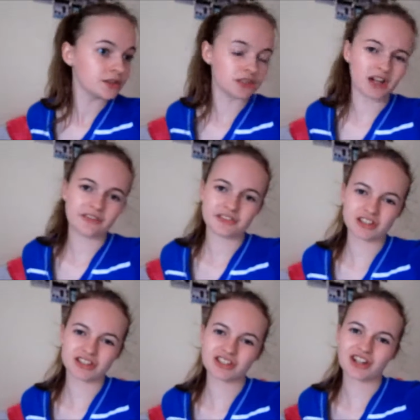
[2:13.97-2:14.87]
yeah, I
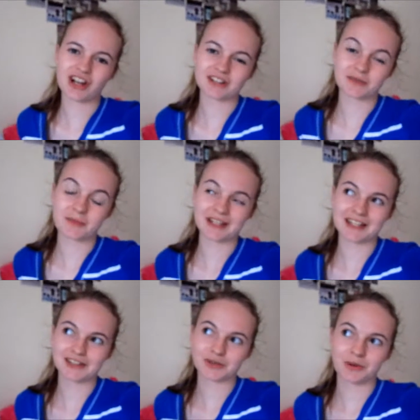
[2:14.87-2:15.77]
forgot to show you guys what my
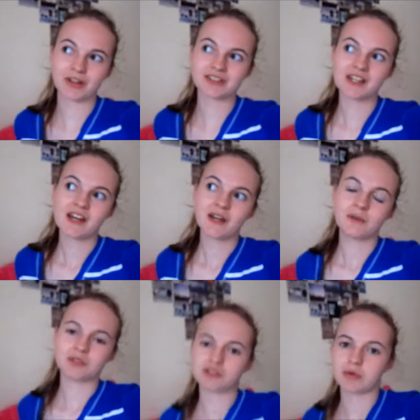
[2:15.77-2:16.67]
lunch was,
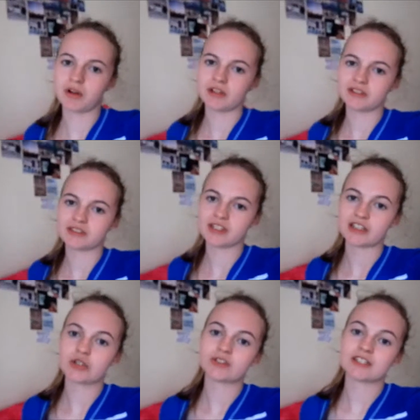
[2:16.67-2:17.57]
which was a
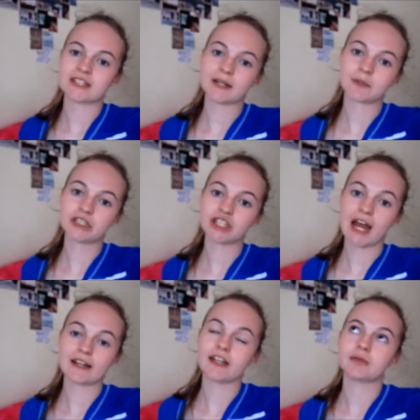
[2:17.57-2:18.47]
toasted sandwich,
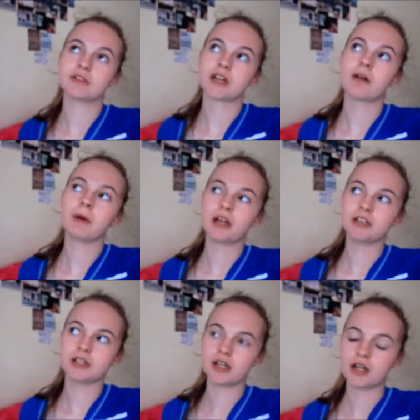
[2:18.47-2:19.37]
and it was
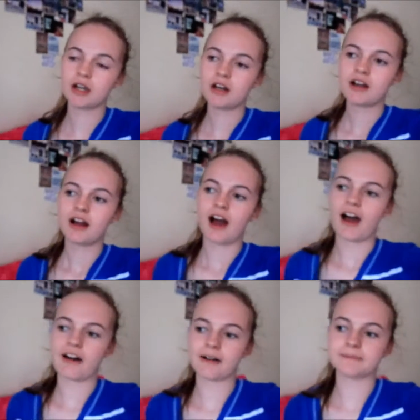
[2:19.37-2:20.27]
amazing.
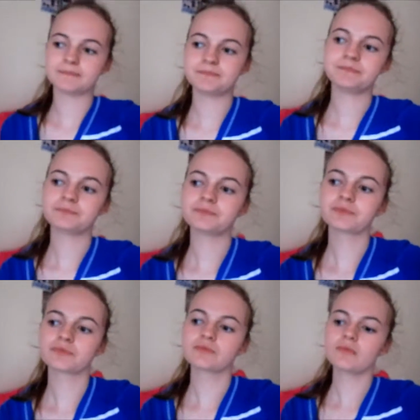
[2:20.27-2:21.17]
Um,
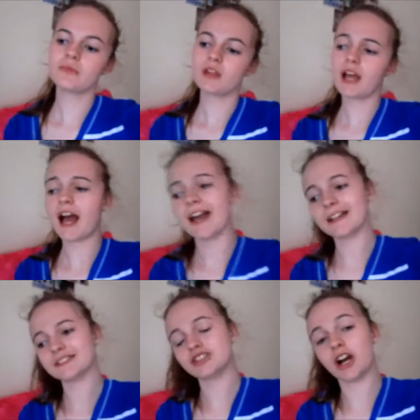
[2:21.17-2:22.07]
and